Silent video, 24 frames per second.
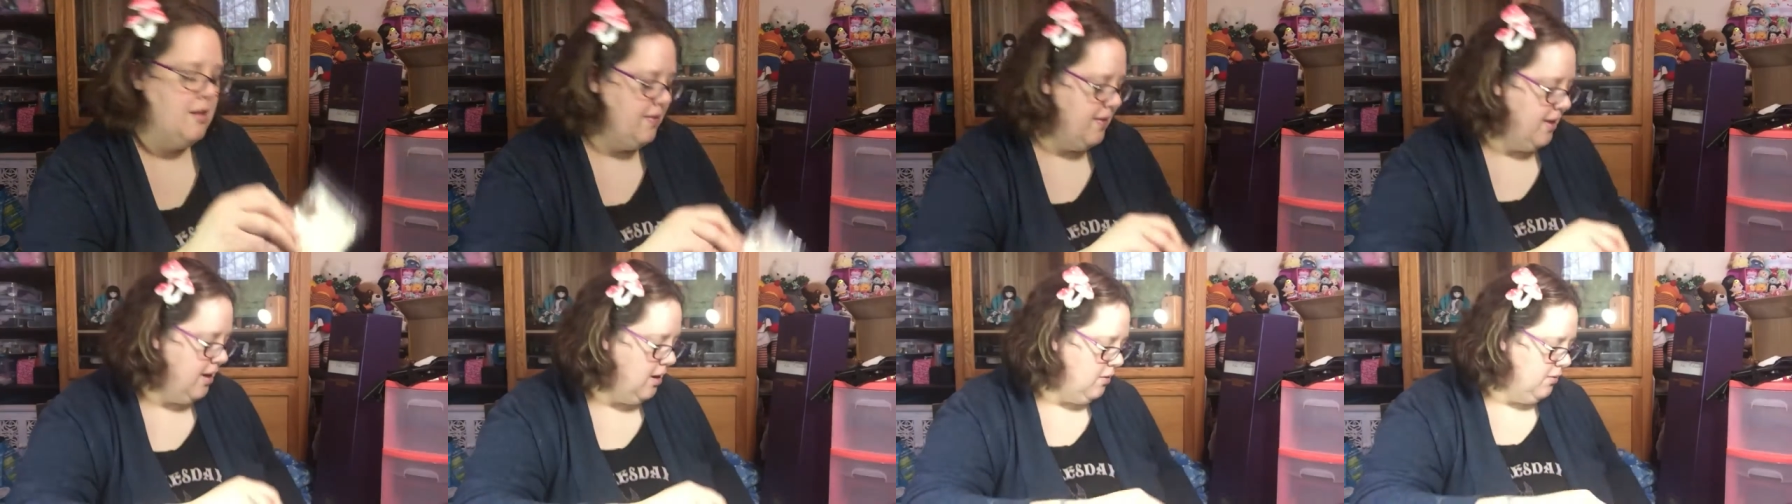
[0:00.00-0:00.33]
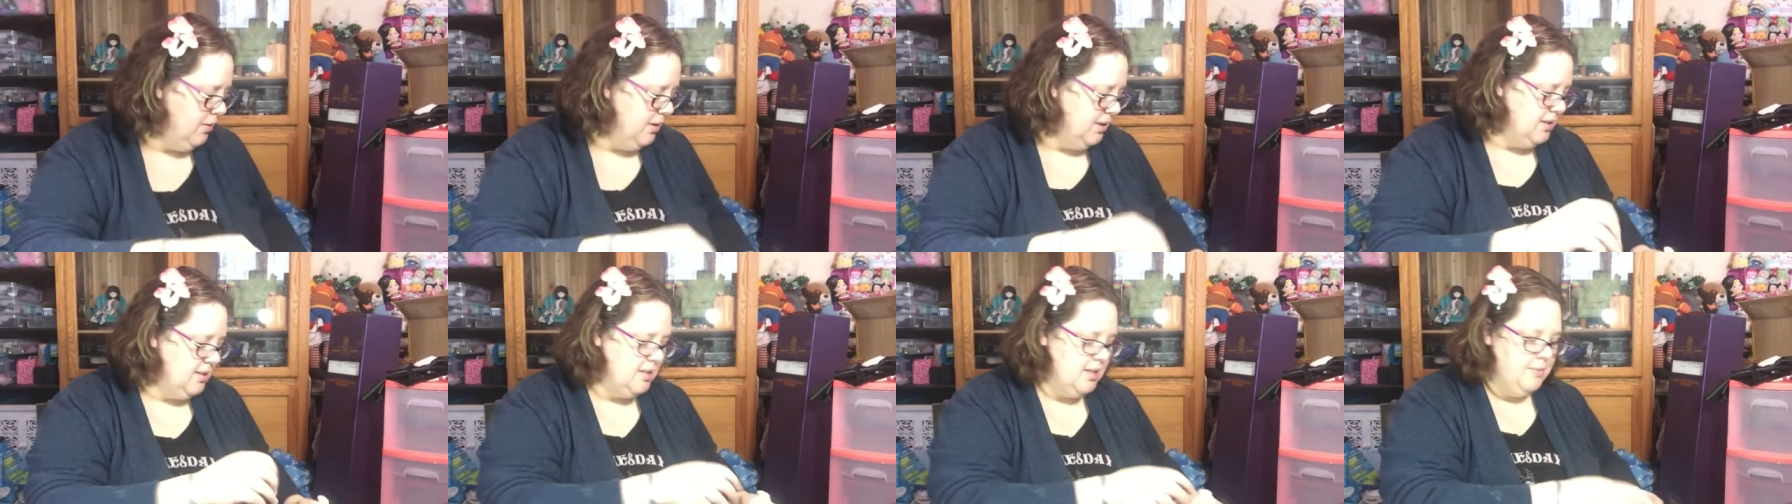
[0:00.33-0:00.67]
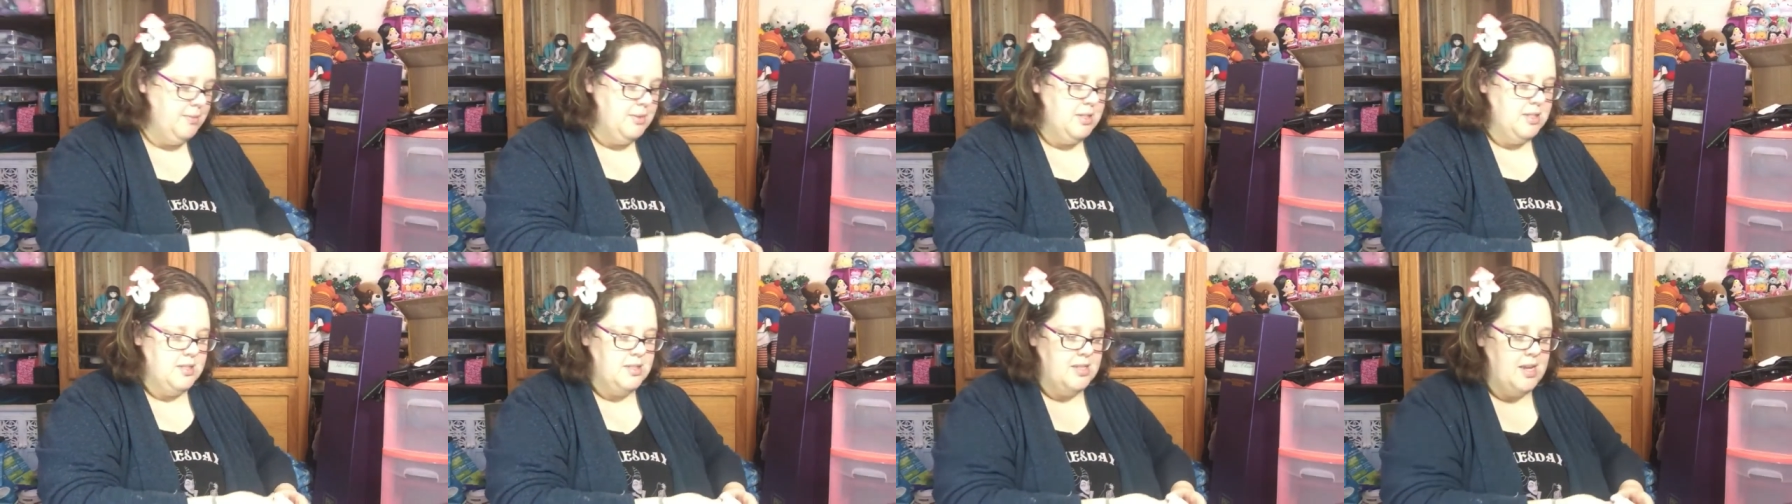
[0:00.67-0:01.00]
They always
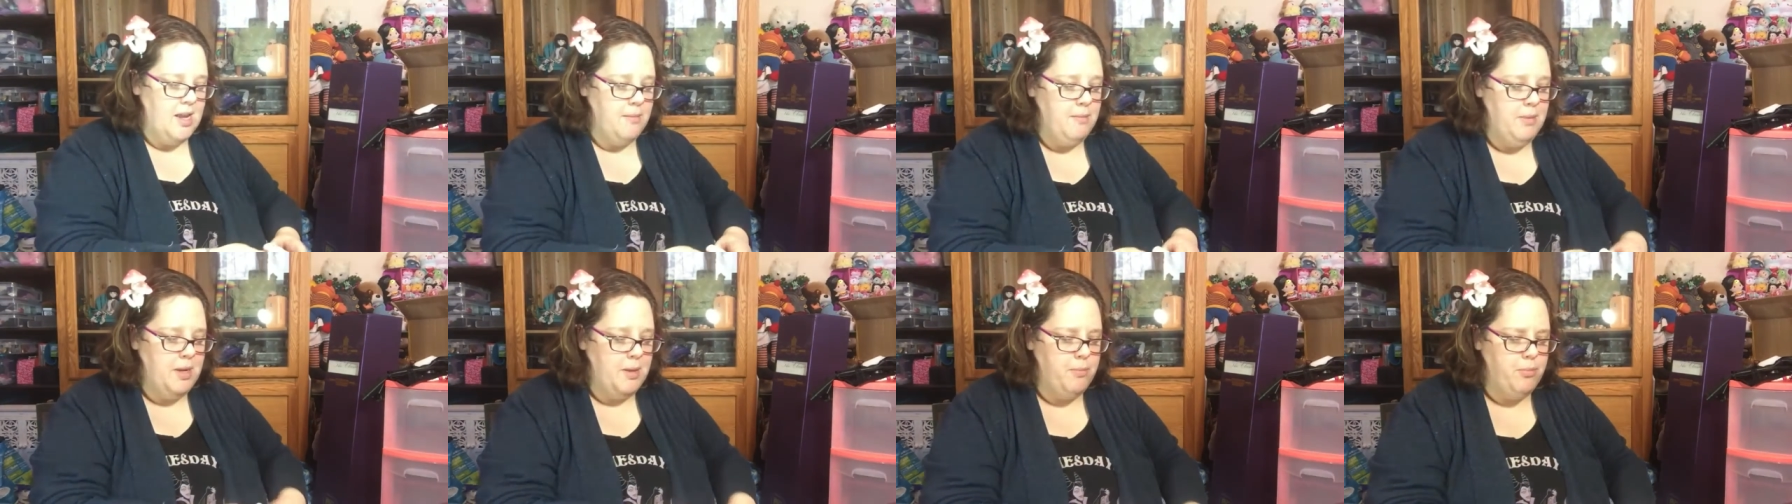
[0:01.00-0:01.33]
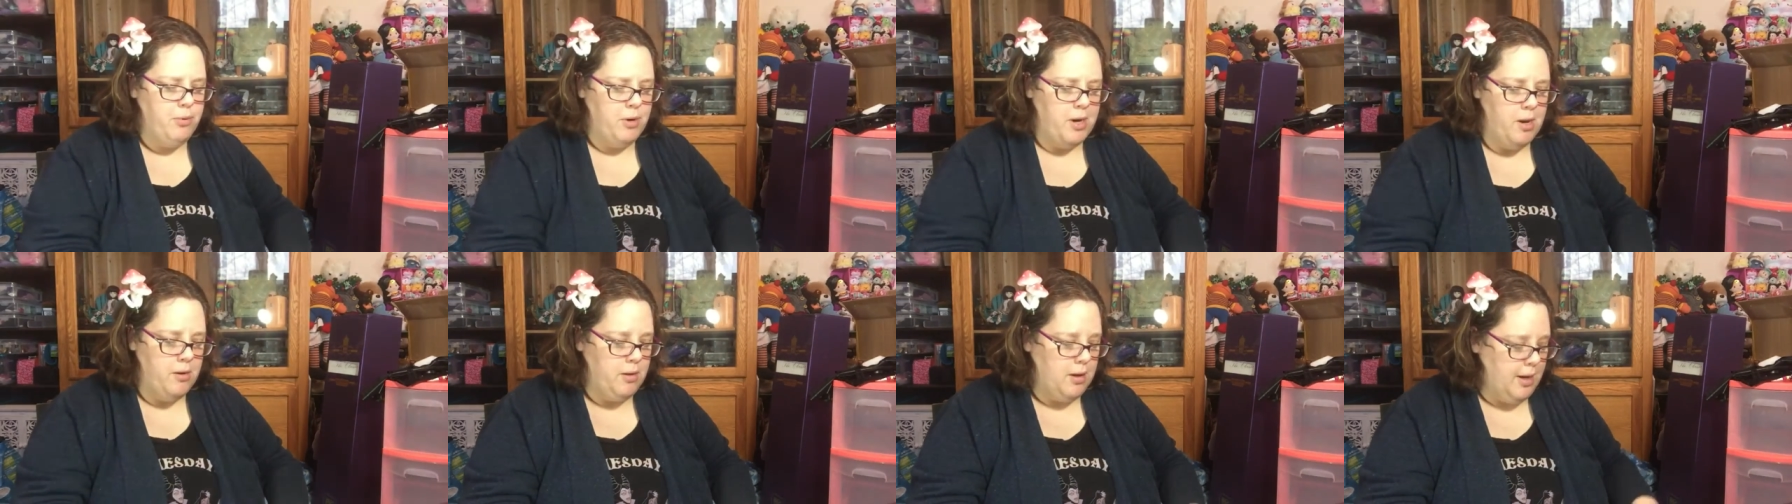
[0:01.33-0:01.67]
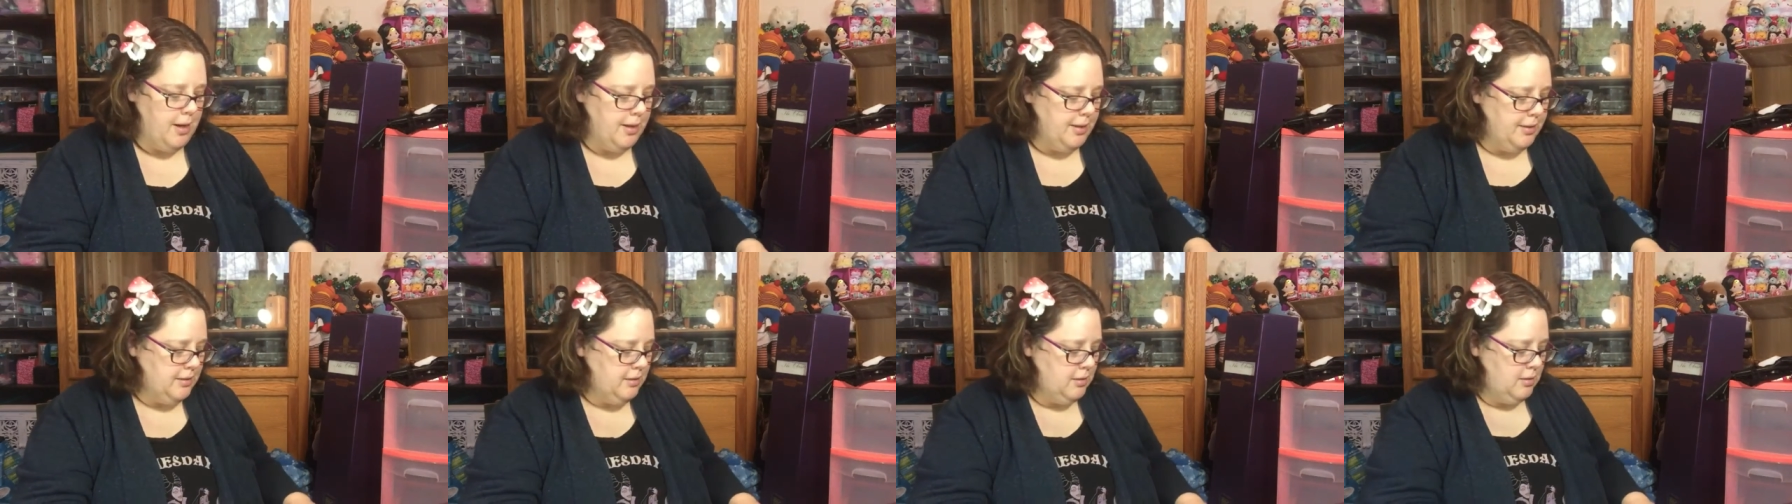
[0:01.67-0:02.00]
seem to send me brown
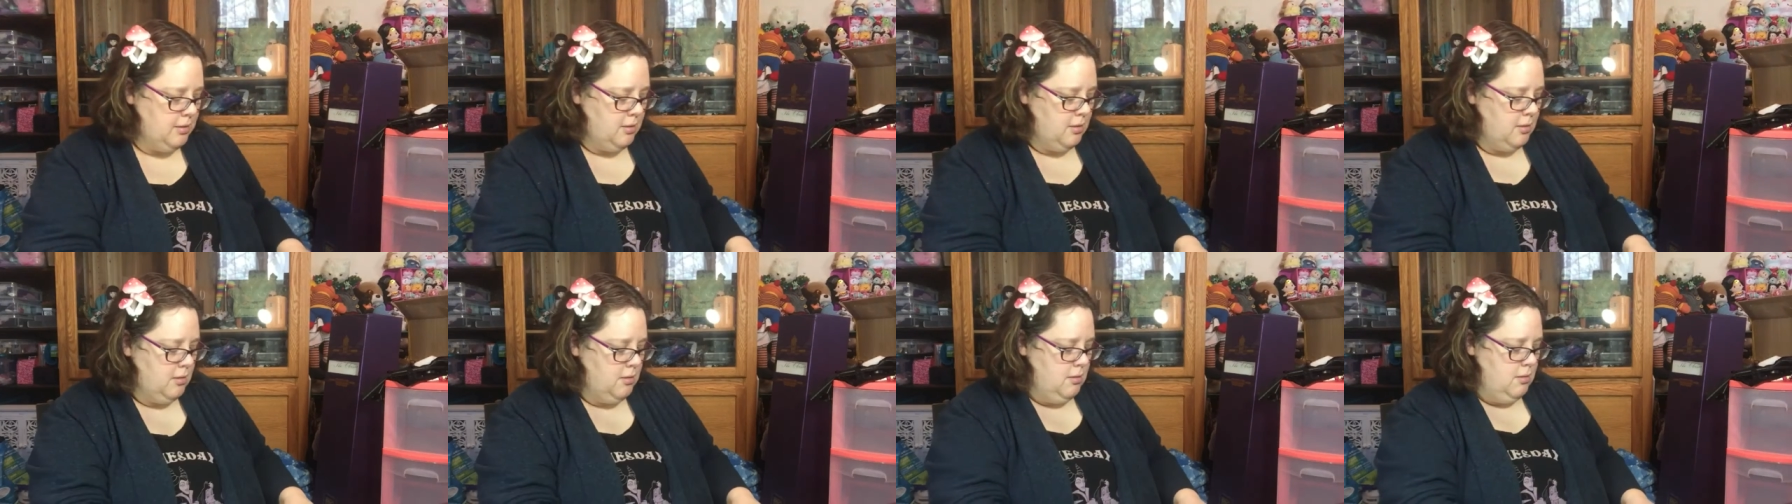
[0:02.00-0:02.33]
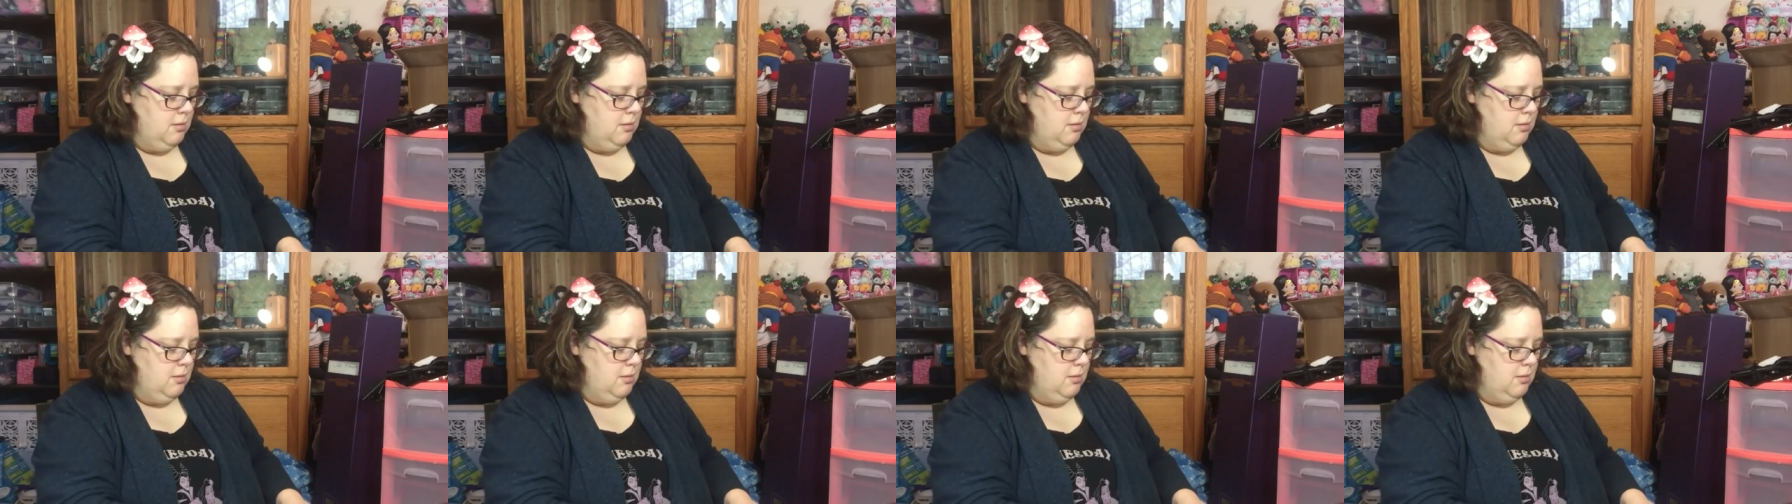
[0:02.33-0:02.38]
eyes.